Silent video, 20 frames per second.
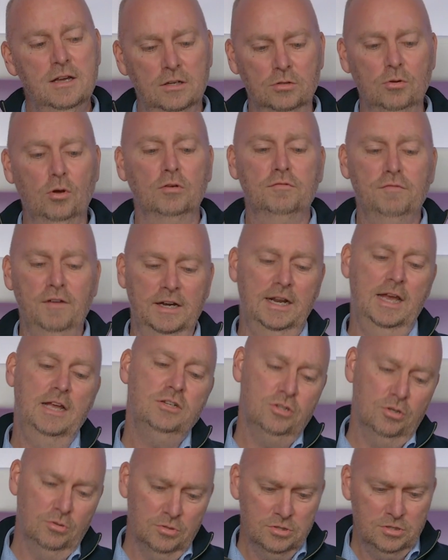
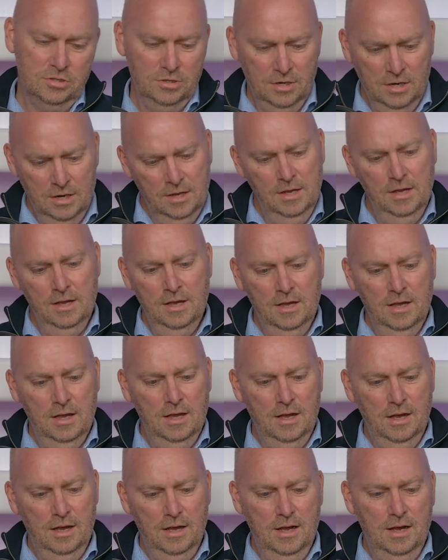non-financials,
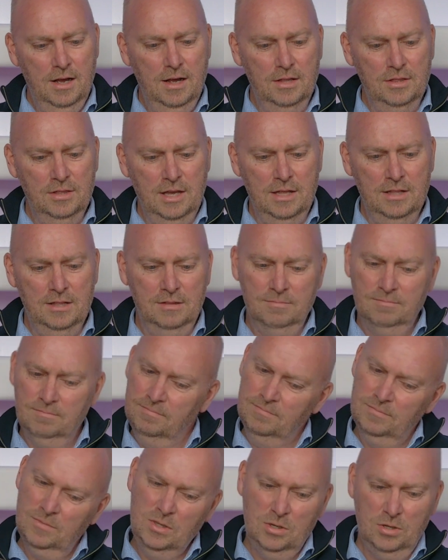then
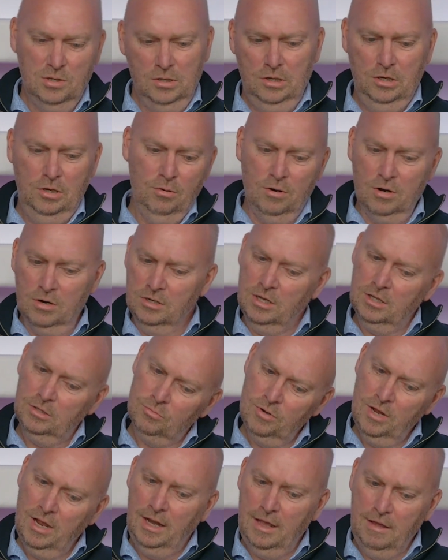you are
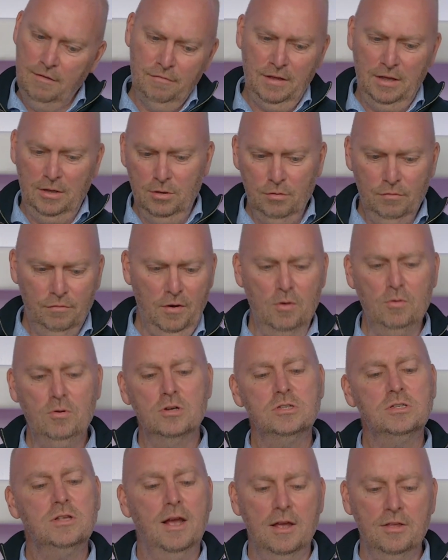not really value
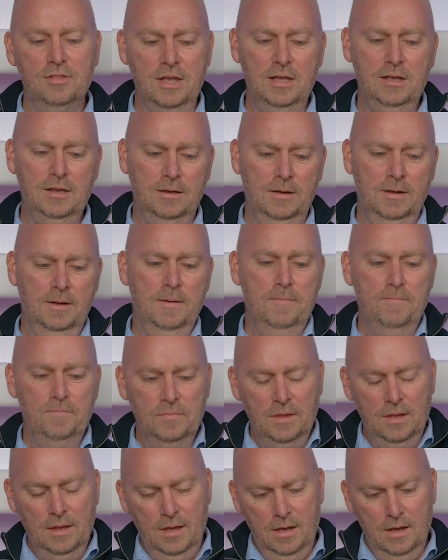focused, I think.
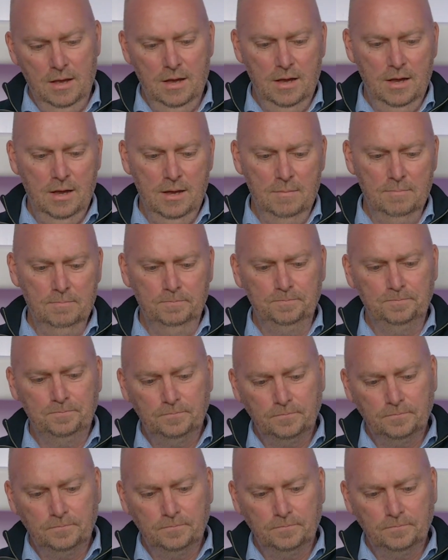But